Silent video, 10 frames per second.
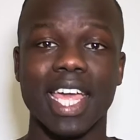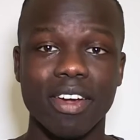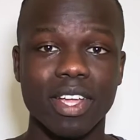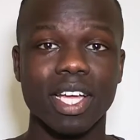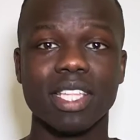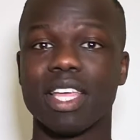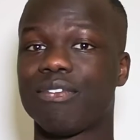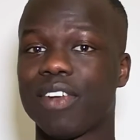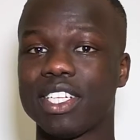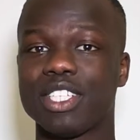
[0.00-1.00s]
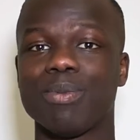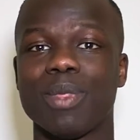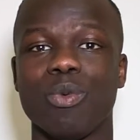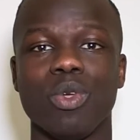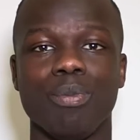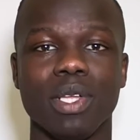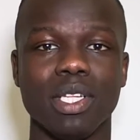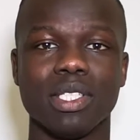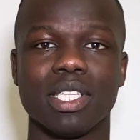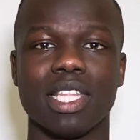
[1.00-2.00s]
That area, that friendship that we
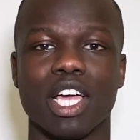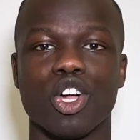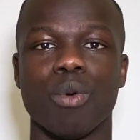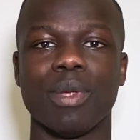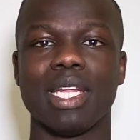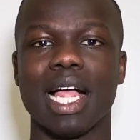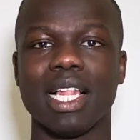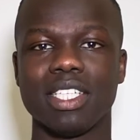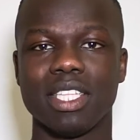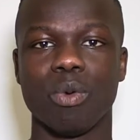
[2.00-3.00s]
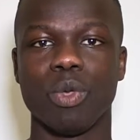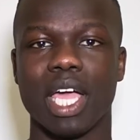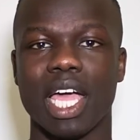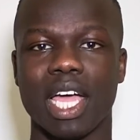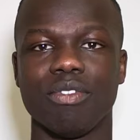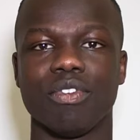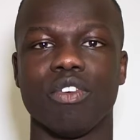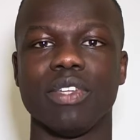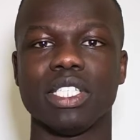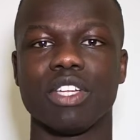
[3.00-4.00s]
build, that commonality that we have
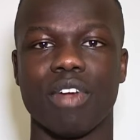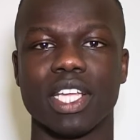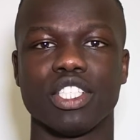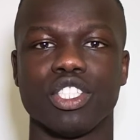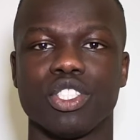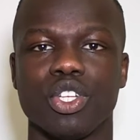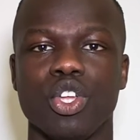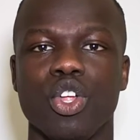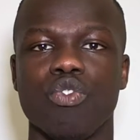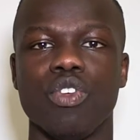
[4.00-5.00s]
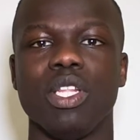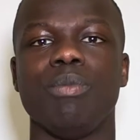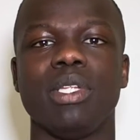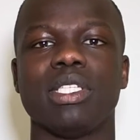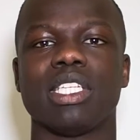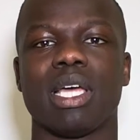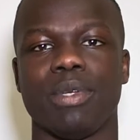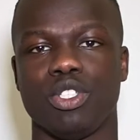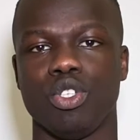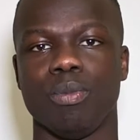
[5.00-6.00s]
of interactions really builds us
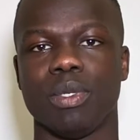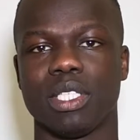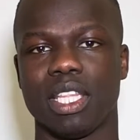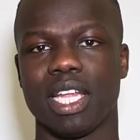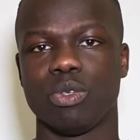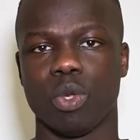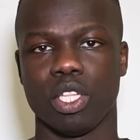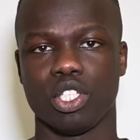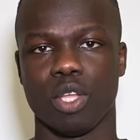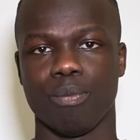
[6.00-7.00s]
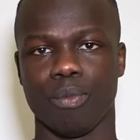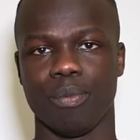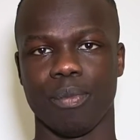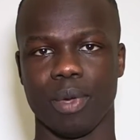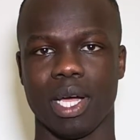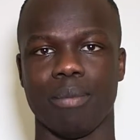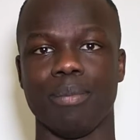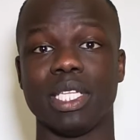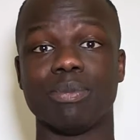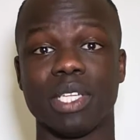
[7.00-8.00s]
up as humans, and that is where the term
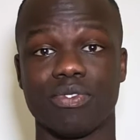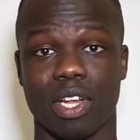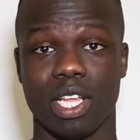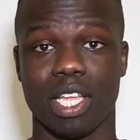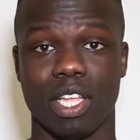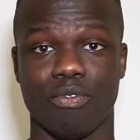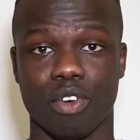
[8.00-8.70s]
man's best friend came